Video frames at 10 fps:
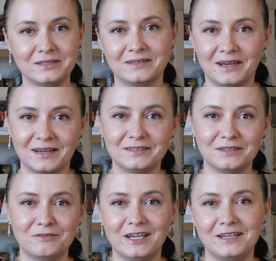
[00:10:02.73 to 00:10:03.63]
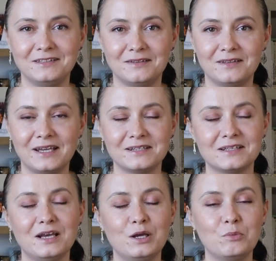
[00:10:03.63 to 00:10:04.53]
and other related things,
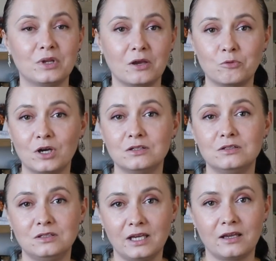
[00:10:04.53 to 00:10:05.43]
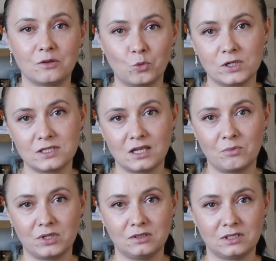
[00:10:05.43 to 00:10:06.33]
but I want to take it one
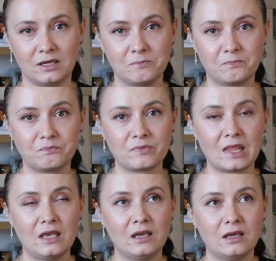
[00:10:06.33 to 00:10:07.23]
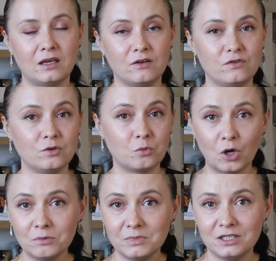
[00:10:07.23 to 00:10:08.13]
step at a time. If you
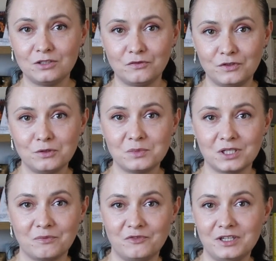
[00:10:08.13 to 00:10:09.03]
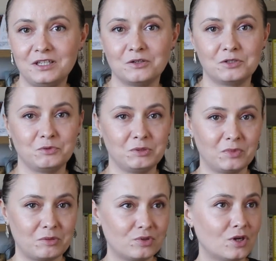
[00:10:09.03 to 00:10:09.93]
want me to film some videos with
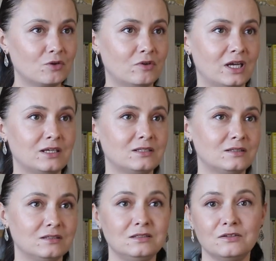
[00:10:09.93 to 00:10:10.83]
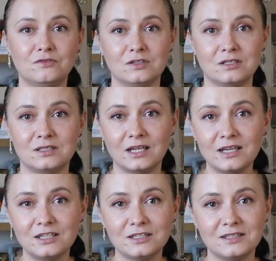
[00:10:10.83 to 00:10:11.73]
my progress, the different
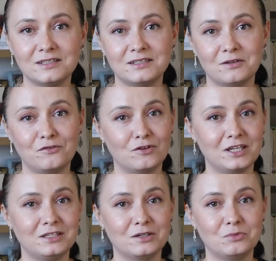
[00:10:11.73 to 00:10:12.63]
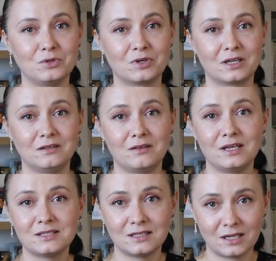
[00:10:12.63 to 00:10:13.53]
stages of writing a book, and the
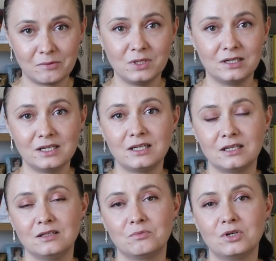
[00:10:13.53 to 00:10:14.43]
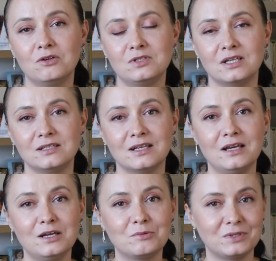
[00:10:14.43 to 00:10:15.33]
things that I'm learning in the process,
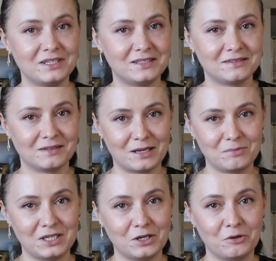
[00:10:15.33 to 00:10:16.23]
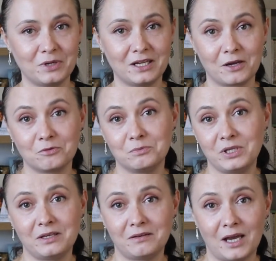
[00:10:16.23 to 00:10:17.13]
please let me know and I would
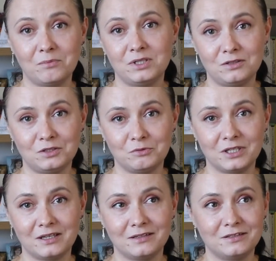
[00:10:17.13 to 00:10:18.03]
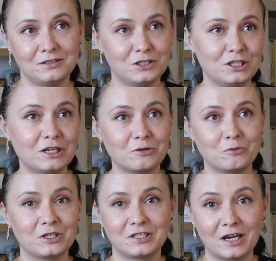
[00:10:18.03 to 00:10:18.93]
be happy to do it and to share
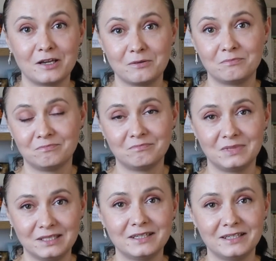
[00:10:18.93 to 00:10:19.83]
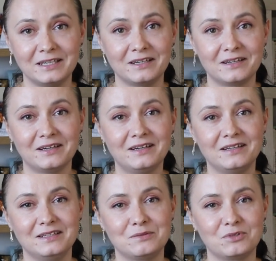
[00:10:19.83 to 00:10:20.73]
what I am learning
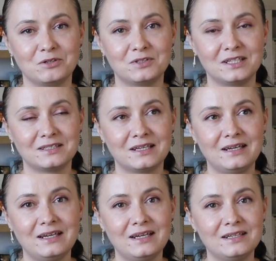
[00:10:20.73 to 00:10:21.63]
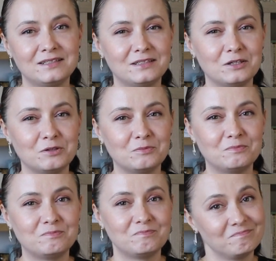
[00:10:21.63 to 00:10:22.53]
in this process. So
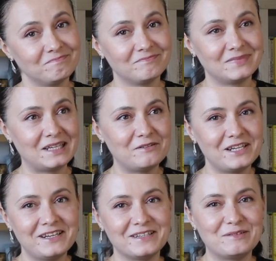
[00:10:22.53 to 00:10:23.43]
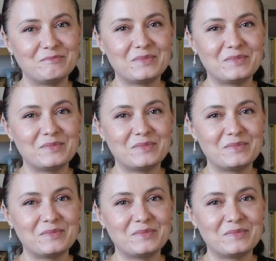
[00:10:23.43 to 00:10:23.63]
there it is,